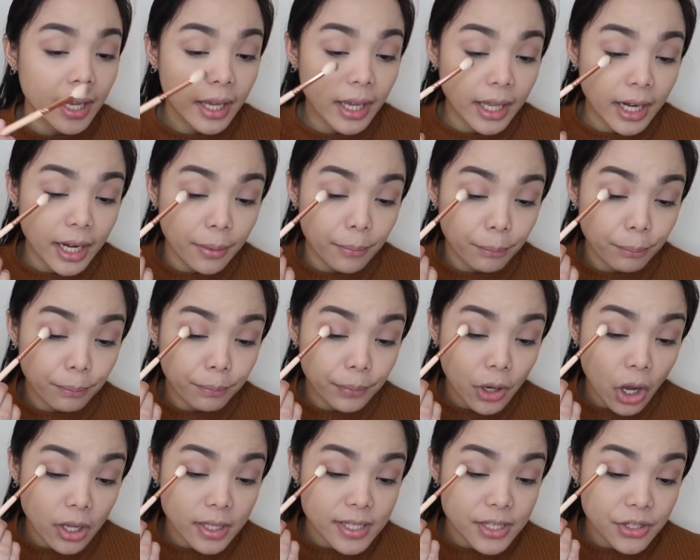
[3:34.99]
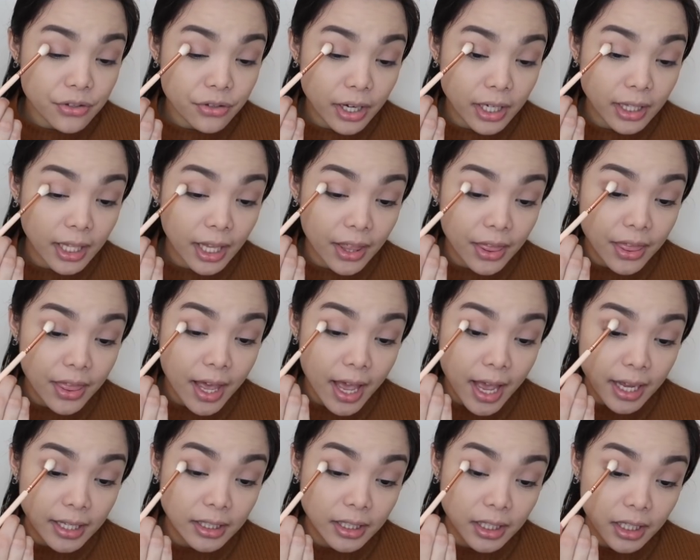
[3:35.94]
And I'm concentrating
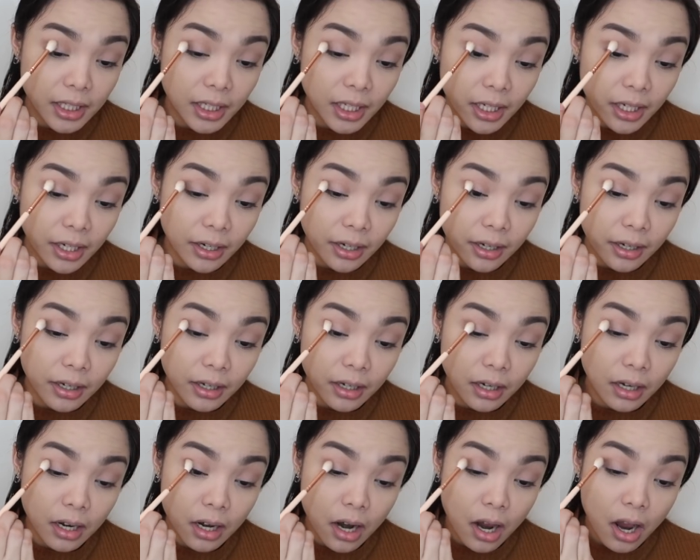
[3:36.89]
that here